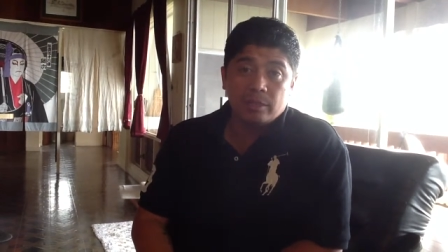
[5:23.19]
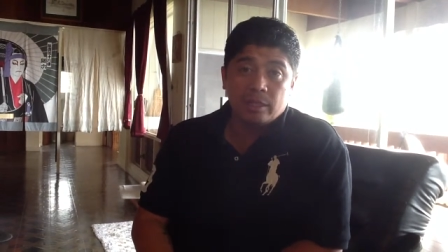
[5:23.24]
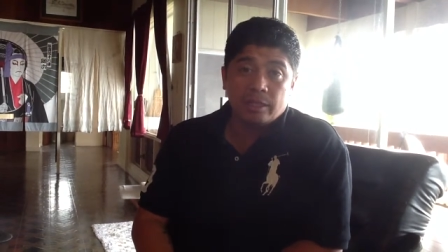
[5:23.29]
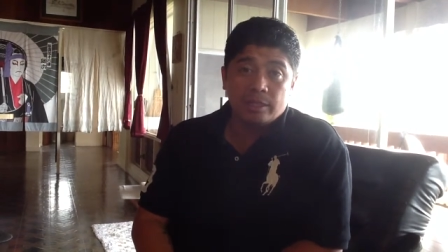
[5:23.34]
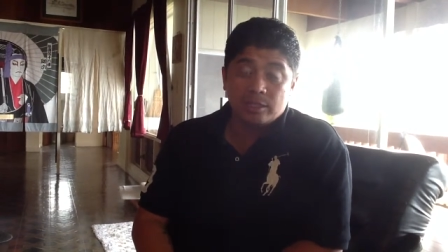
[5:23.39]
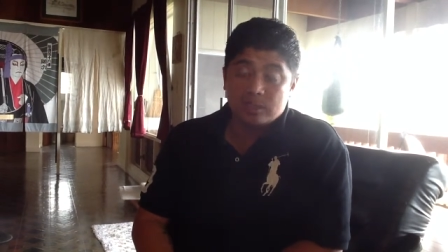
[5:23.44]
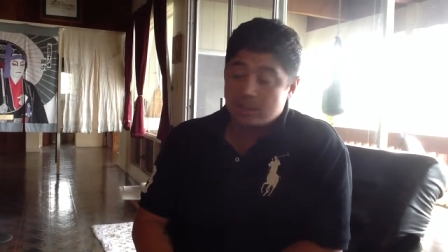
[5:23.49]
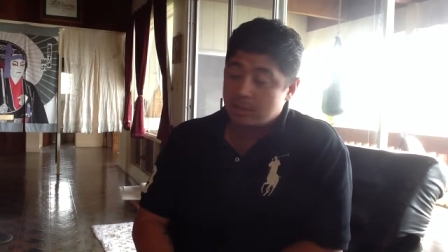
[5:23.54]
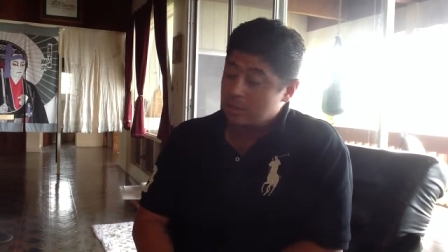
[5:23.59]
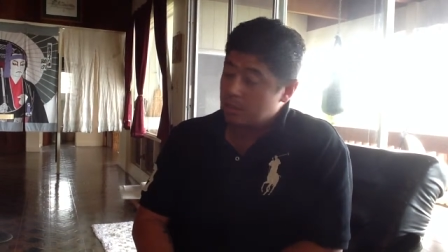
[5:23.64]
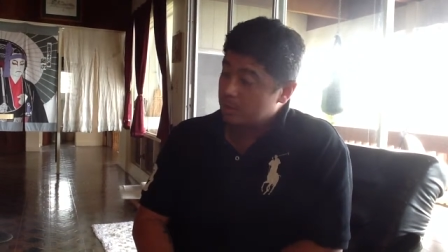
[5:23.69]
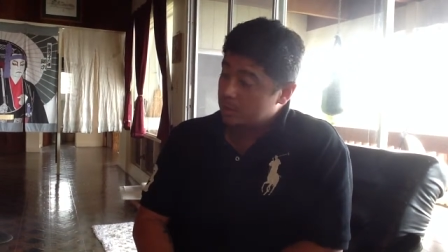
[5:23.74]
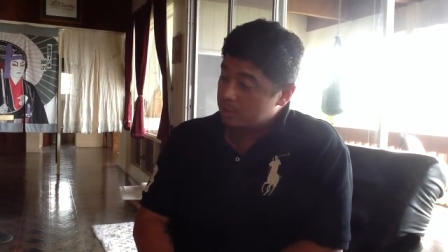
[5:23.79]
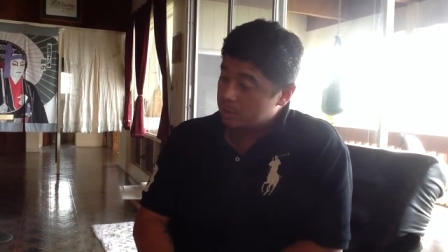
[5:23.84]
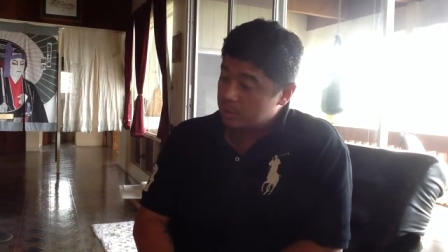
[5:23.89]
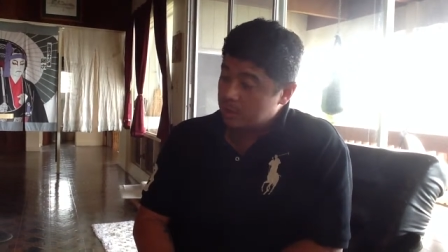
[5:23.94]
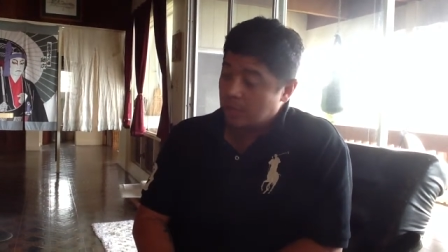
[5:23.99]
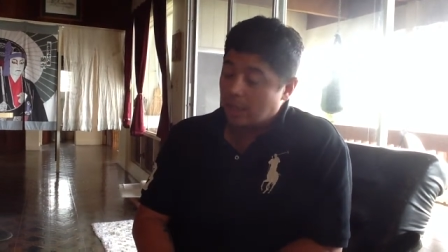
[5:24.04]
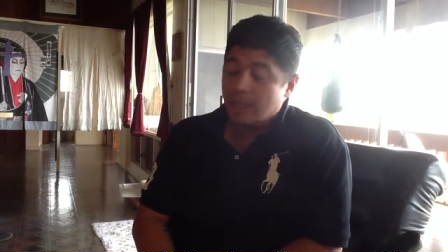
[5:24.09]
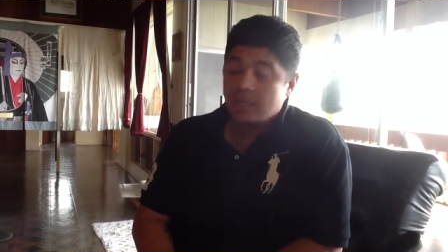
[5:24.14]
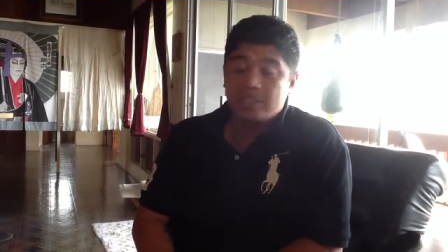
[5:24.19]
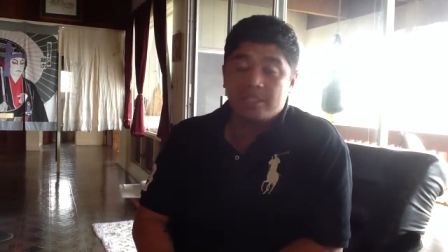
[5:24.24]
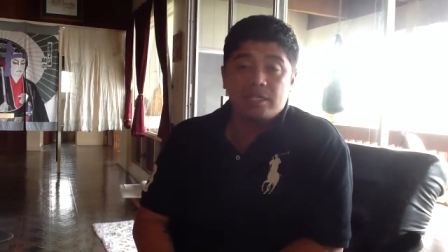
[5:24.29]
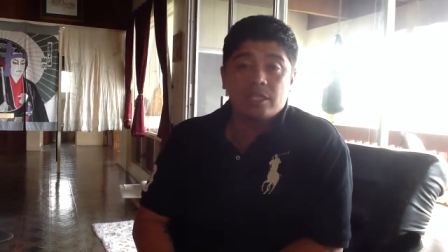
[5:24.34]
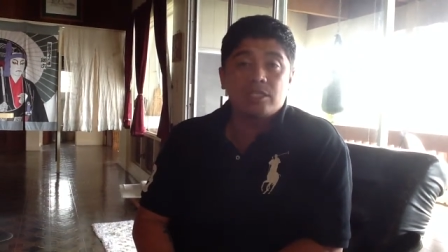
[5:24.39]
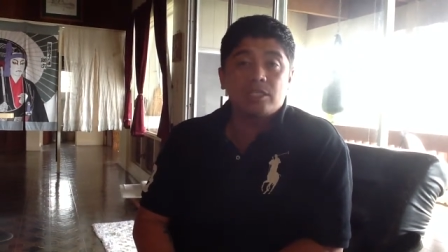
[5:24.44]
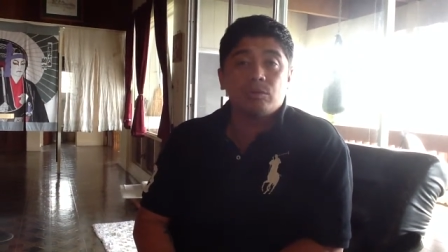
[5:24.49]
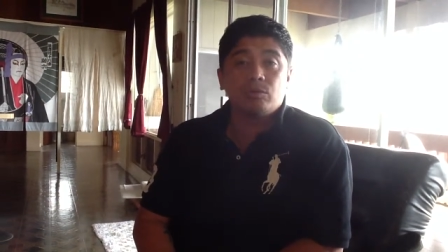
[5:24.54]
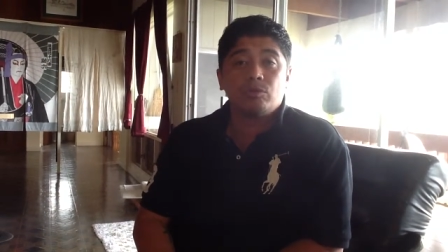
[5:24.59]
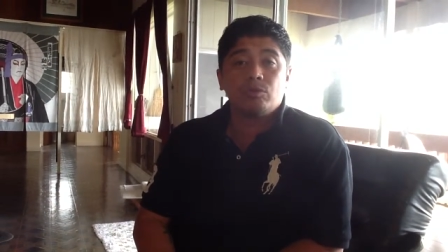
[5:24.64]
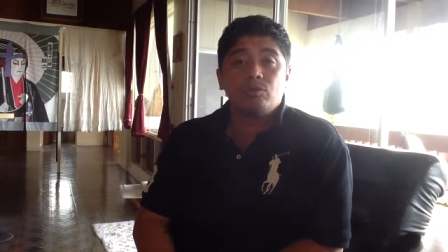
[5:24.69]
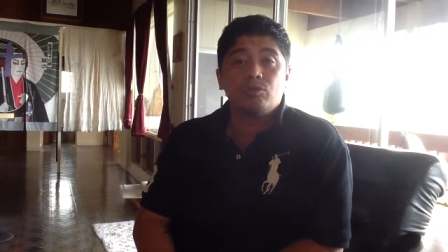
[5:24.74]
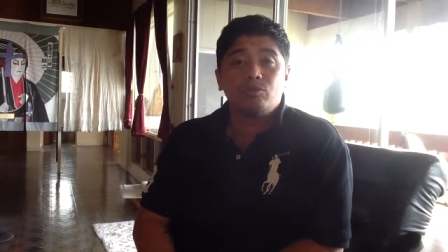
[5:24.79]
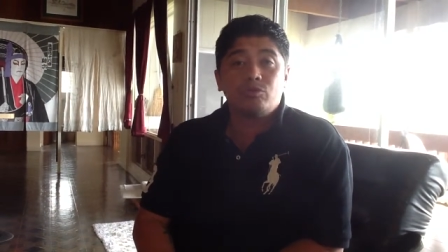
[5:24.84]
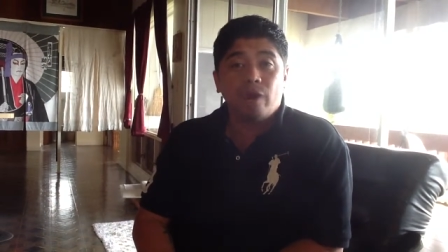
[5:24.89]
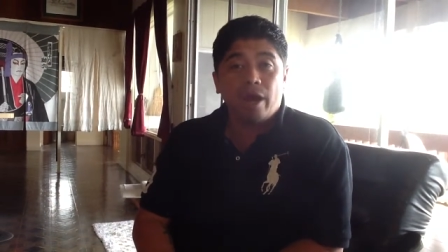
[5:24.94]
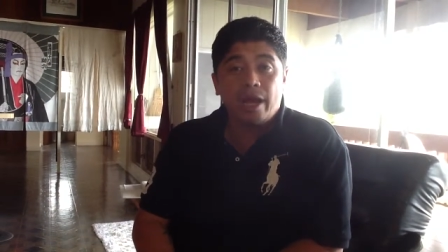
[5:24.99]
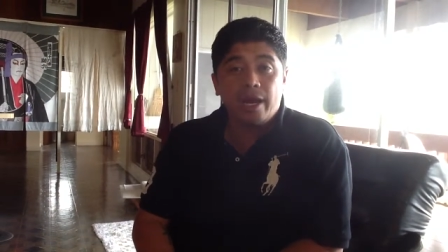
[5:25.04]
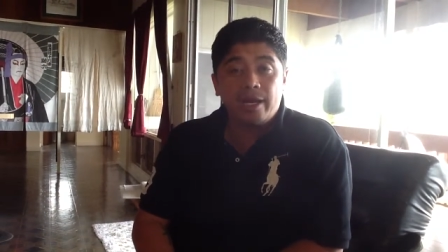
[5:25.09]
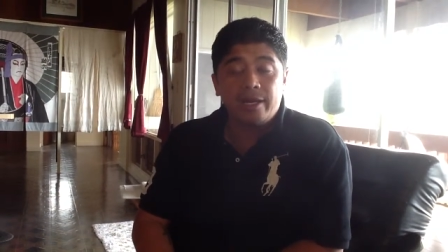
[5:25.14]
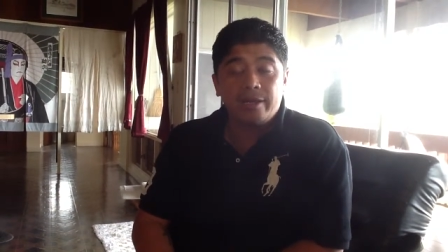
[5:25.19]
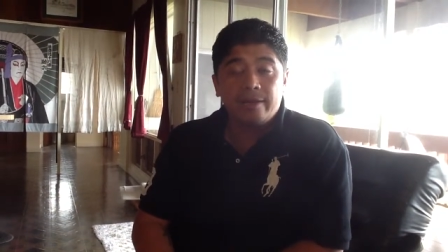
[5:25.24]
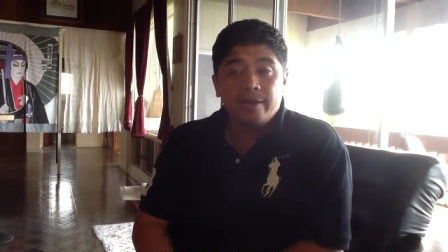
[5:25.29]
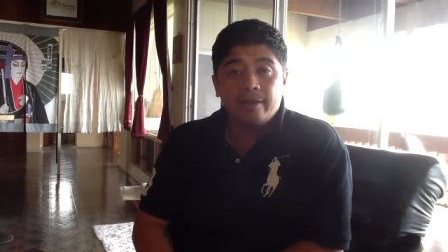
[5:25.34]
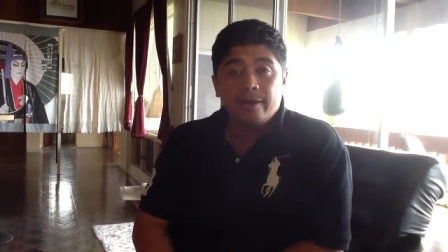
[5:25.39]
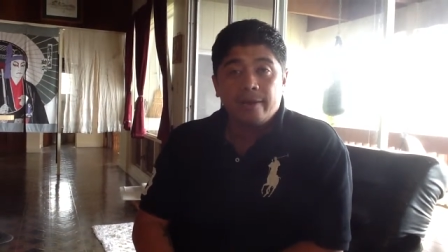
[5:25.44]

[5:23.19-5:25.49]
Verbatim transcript: It's, it's today's session was great.